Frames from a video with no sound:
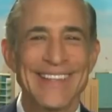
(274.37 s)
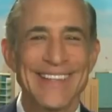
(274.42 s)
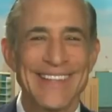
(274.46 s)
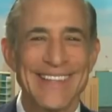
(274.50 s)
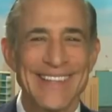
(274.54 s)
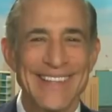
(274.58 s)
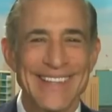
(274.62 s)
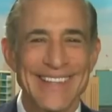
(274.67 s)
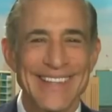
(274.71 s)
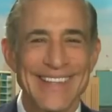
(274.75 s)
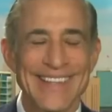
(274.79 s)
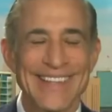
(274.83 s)

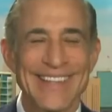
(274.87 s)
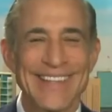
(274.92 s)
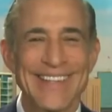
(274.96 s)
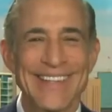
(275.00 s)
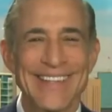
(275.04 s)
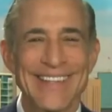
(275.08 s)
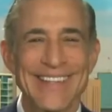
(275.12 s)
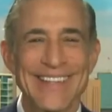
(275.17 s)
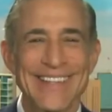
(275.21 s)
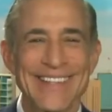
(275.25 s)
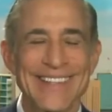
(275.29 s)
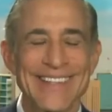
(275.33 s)

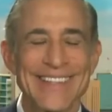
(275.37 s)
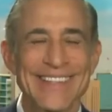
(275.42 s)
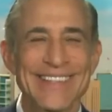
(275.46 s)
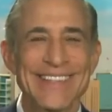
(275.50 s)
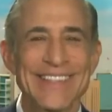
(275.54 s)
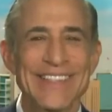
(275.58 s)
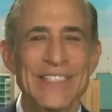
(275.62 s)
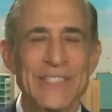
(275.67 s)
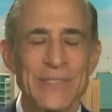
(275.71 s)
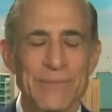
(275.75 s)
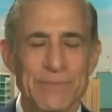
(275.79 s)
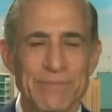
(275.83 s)

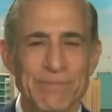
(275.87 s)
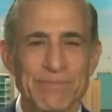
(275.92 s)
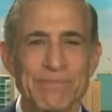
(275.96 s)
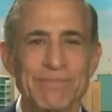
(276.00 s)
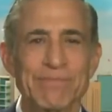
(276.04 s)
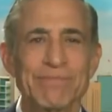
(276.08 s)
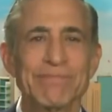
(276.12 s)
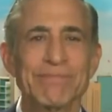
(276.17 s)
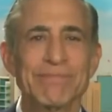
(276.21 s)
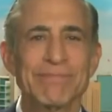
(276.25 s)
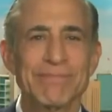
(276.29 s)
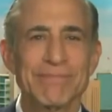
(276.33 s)

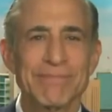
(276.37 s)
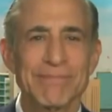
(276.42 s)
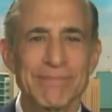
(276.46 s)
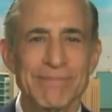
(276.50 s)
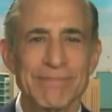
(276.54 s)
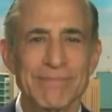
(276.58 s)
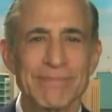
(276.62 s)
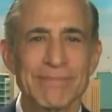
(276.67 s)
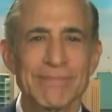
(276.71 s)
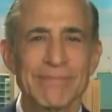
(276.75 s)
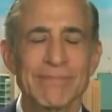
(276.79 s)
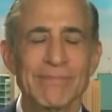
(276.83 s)

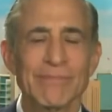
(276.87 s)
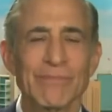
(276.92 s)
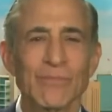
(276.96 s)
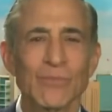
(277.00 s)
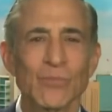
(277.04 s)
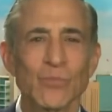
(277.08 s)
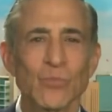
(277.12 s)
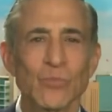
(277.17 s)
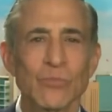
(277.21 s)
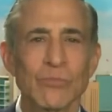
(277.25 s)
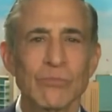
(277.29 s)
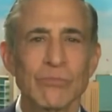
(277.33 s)

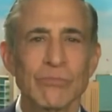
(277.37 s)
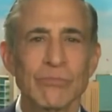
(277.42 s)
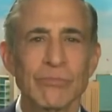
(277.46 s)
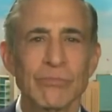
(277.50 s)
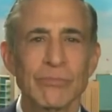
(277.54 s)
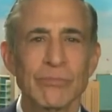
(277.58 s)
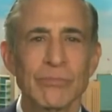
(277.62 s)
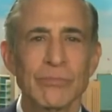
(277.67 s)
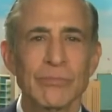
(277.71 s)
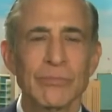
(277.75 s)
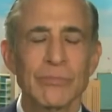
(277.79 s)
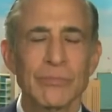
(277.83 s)

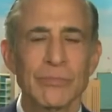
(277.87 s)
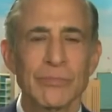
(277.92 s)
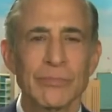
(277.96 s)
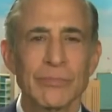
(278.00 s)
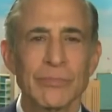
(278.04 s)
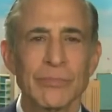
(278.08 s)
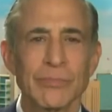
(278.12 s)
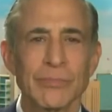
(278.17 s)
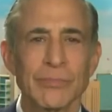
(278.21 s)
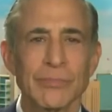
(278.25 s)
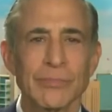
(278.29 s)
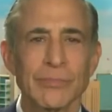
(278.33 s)

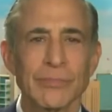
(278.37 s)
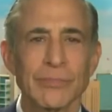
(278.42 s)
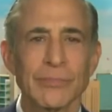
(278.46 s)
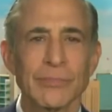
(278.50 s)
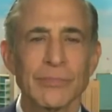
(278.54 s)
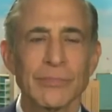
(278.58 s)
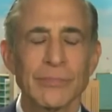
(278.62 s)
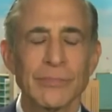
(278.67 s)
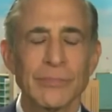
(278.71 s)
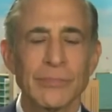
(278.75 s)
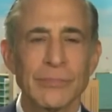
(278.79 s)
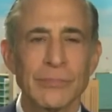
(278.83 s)

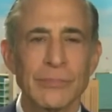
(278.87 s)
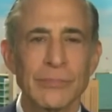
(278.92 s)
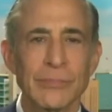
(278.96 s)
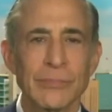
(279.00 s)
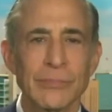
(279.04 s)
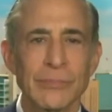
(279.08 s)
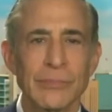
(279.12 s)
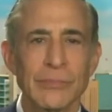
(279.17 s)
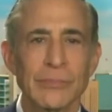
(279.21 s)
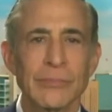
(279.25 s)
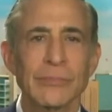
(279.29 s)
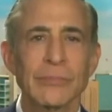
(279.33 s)

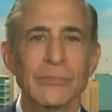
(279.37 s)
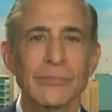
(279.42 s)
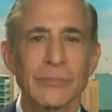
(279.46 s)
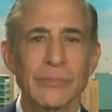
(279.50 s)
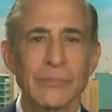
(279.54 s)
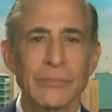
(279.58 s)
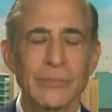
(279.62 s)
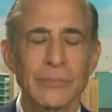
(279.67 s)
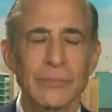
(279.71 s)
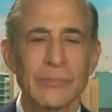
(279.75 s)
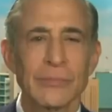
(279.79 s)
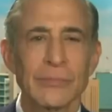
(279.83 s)

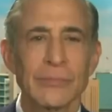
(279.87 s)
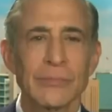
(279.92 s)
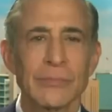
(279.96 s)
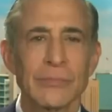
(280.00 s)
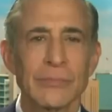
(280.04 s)
[no speech]